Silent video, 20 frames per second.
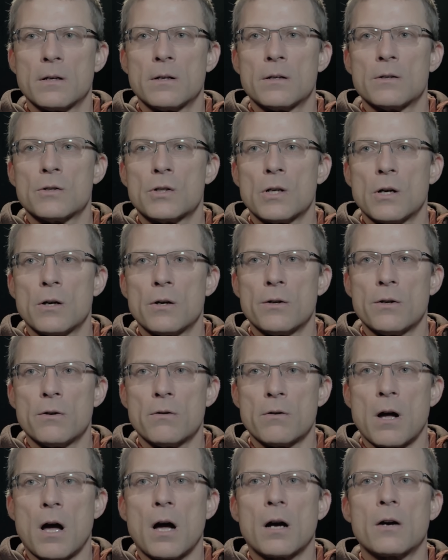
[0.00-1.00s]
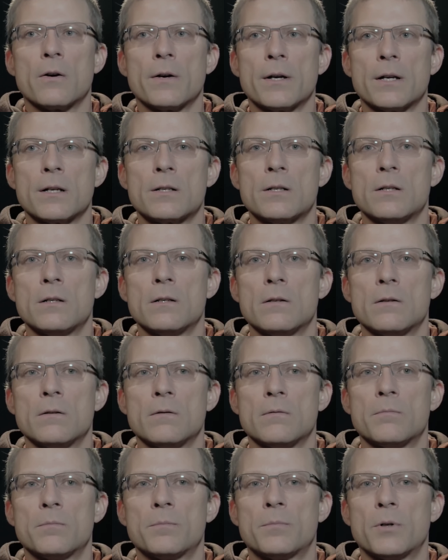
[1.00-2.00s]
So you're not going
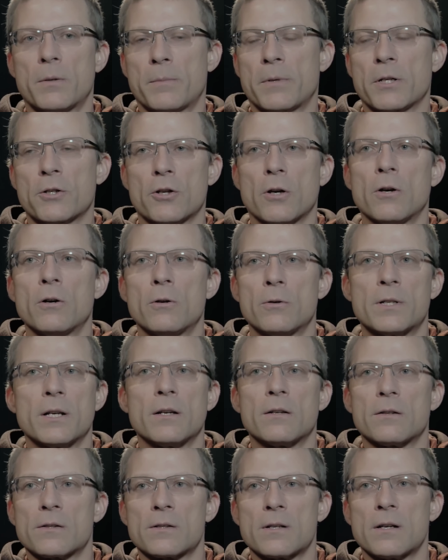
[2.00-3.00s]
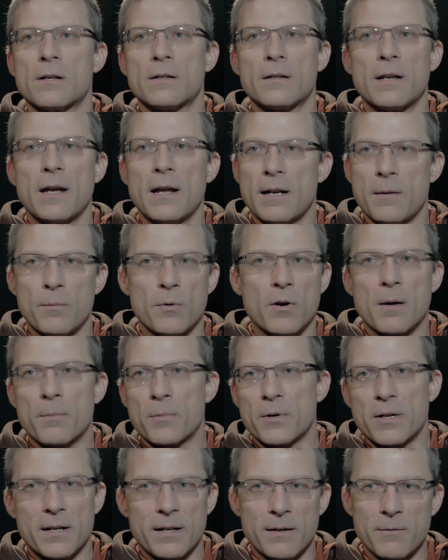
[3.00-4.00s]
to put a bunch of hotels on any
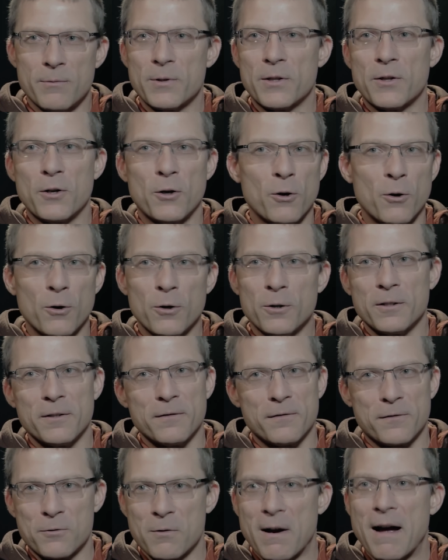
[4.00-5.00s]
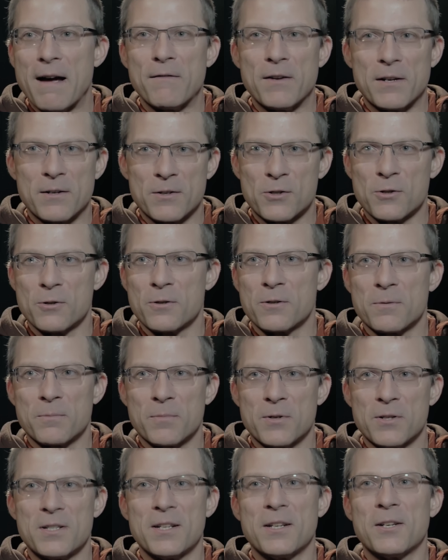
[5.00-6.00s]
property with the goal of driving a certain
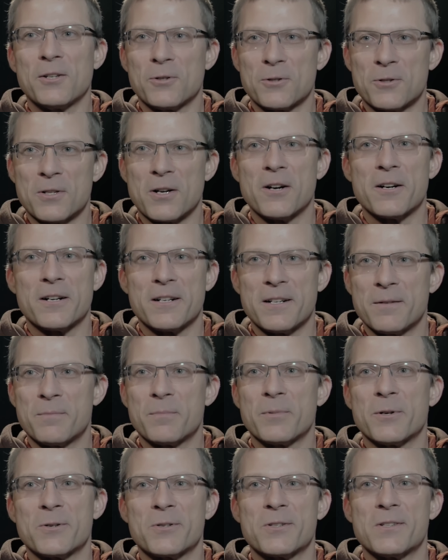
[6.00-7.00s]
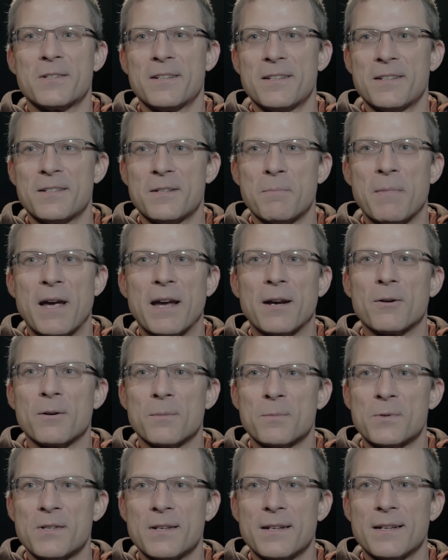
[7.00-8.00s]
particular targeted person into
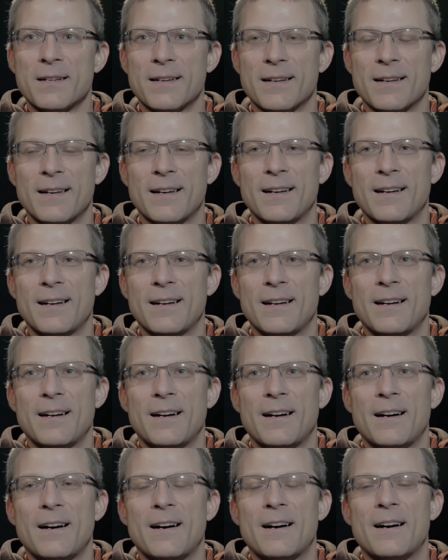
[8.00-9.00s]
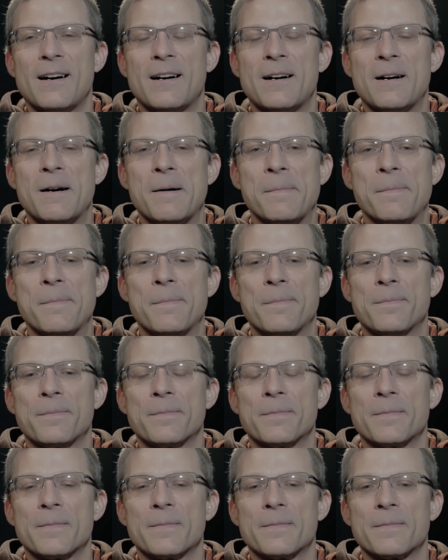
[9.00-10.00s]
bankruptcy. Mm-hmm.
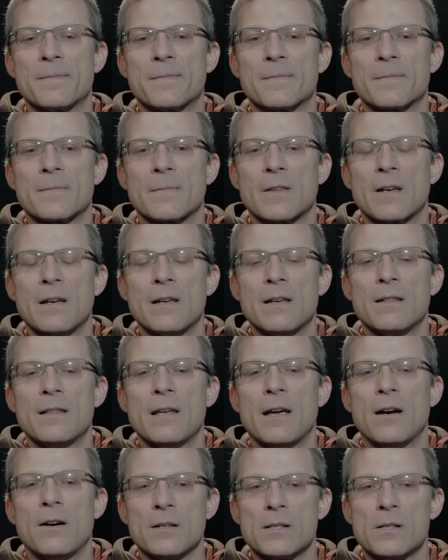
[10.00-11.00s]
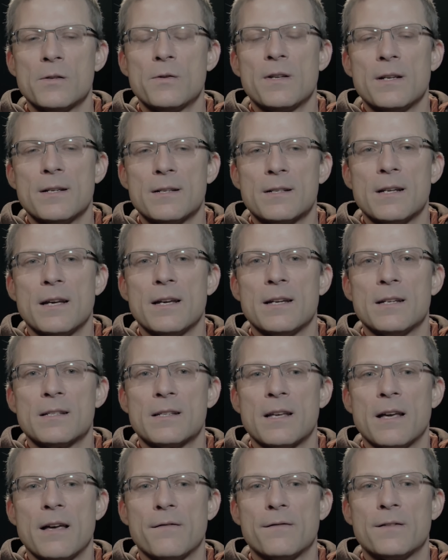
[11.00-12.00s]
They also these
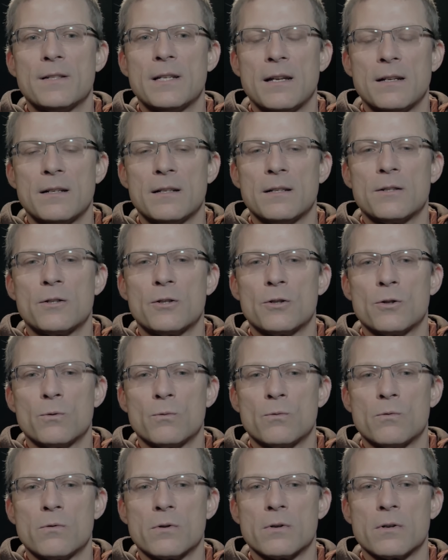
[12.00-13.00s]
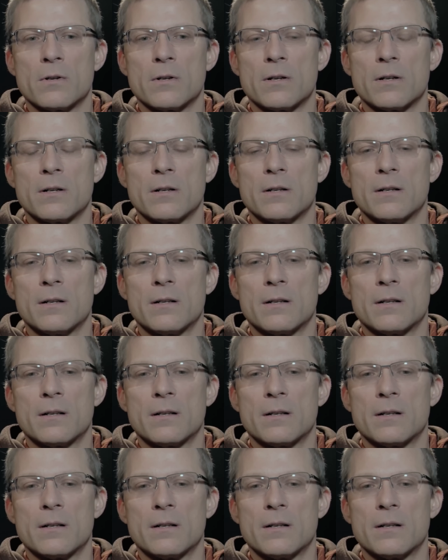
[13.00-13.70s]
days have tended toward